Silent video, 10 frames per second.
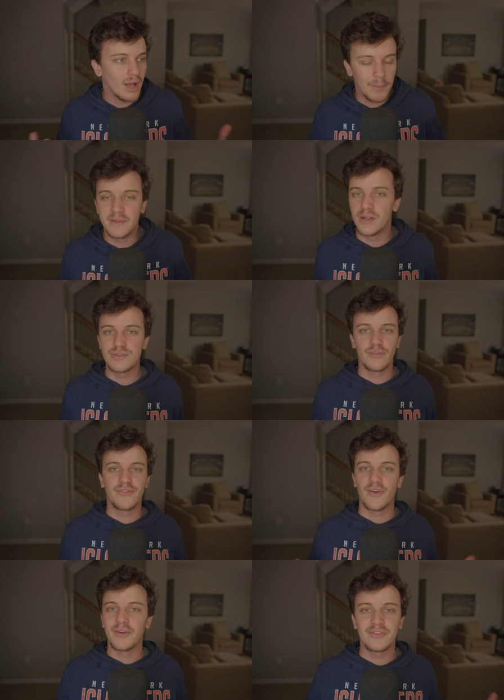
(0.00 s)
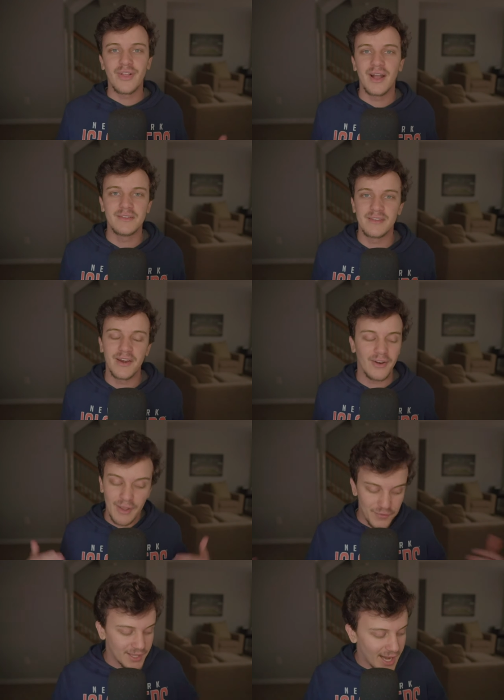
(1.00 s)
a potential first line center
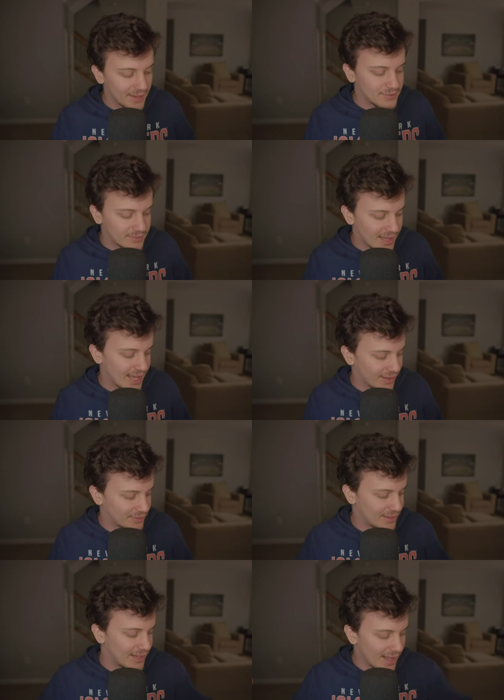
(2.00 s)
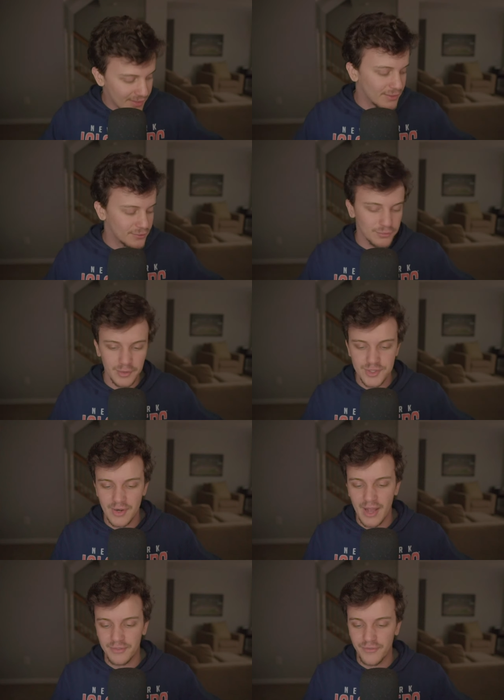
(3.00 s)
if he can actually stay healthy in this
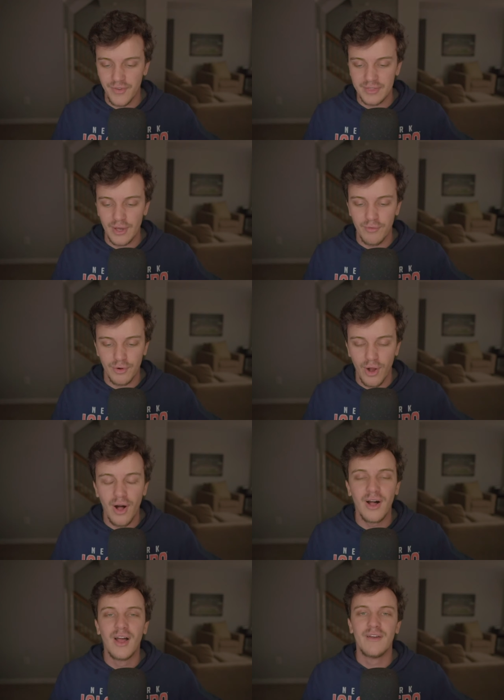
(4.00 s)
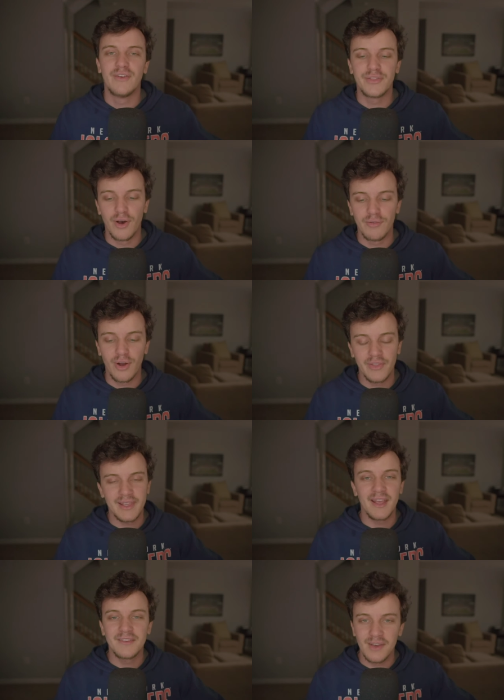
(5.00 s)
redraft. Fifth overall, fifth overall, the
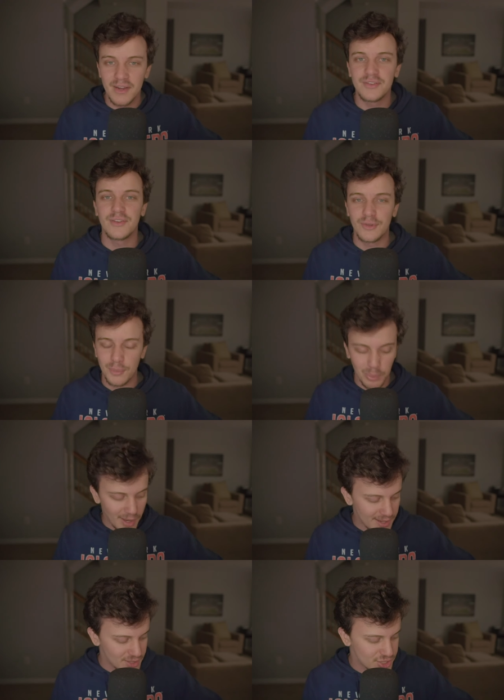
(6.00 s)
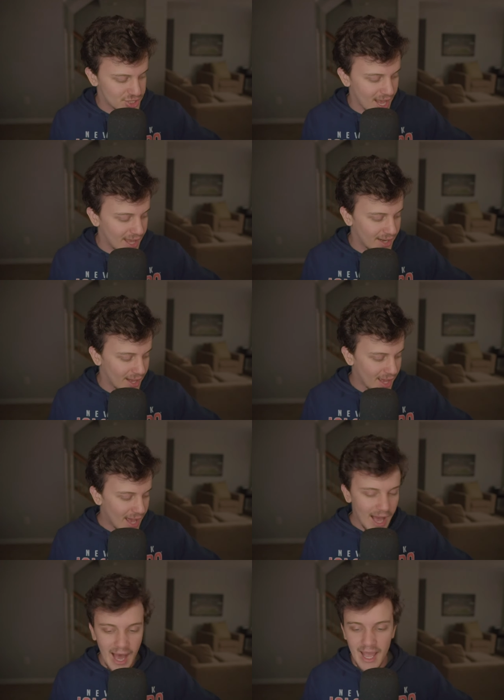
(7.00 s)
Kings initially took Brayden Schenn.
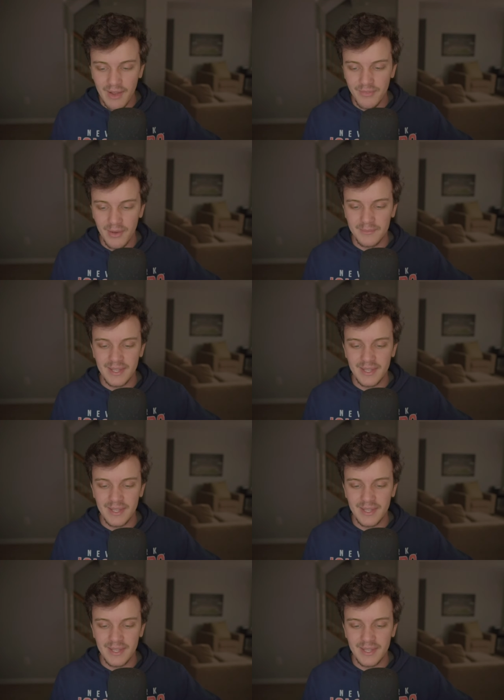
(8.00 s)
I have them